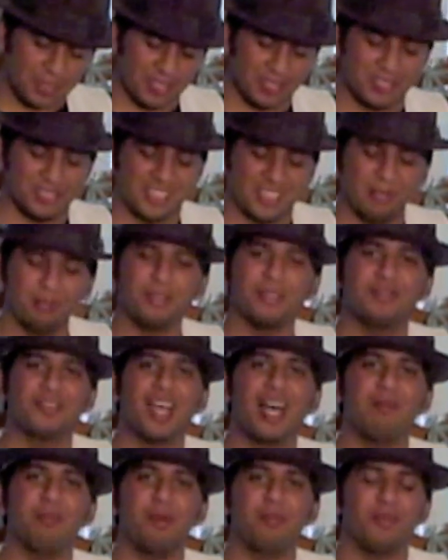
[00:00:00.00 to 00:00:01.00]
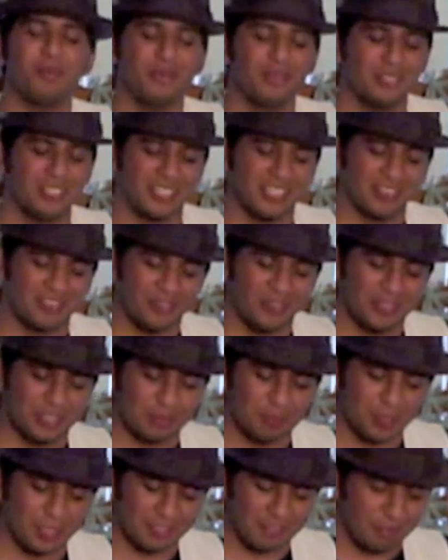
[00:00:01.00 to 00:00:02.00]
You seem to have caught me perusing through
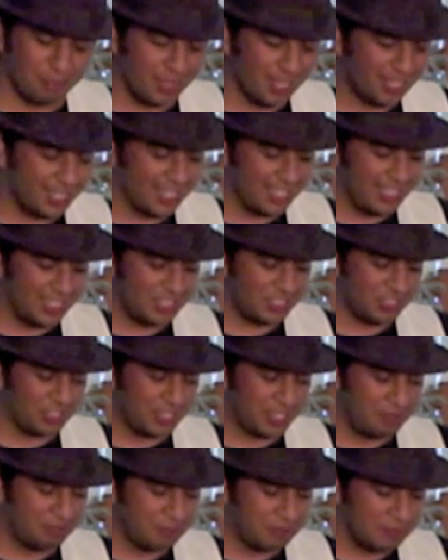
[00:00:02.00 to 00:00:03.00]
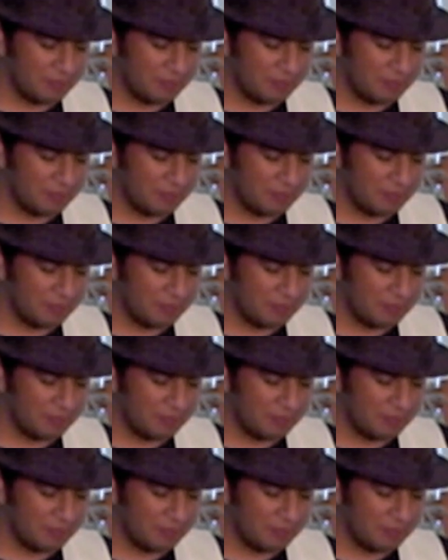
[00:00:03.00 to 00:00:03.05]
this book of American history.